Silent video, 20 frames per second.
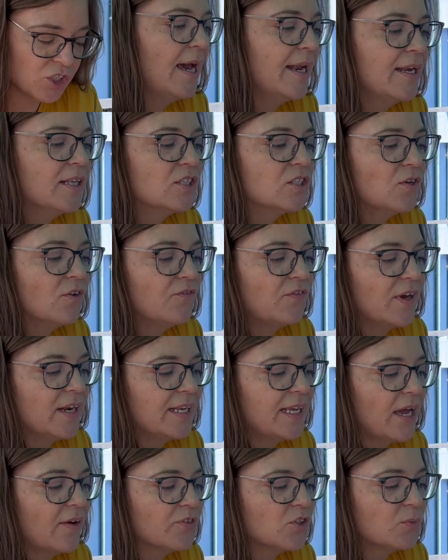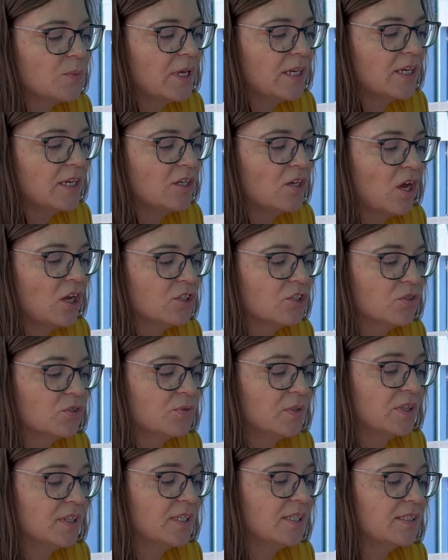And it's so funny, after making nachos
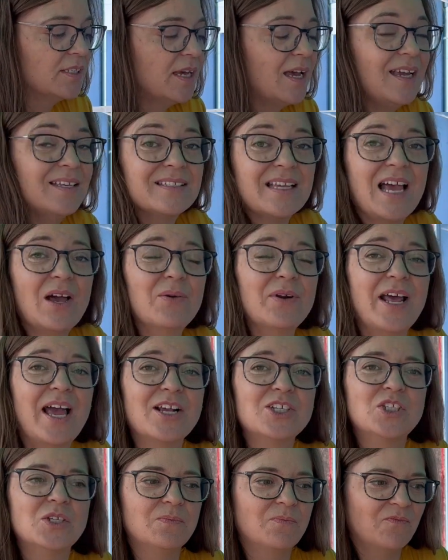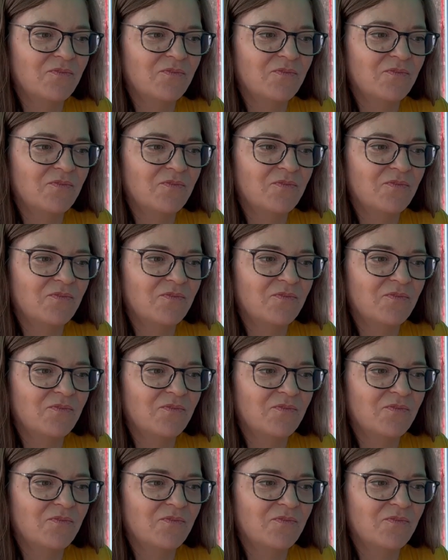with these guys, I would actually